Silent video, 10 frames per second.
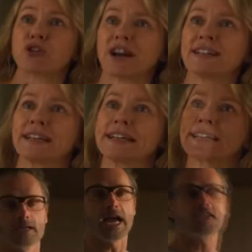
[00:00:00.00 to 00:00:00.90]
And
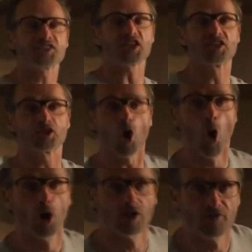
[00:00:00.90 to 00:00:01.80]
while there are
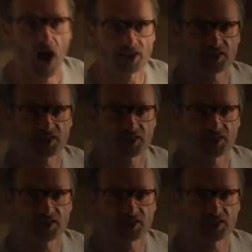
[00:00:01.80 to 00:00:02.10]
some dramatic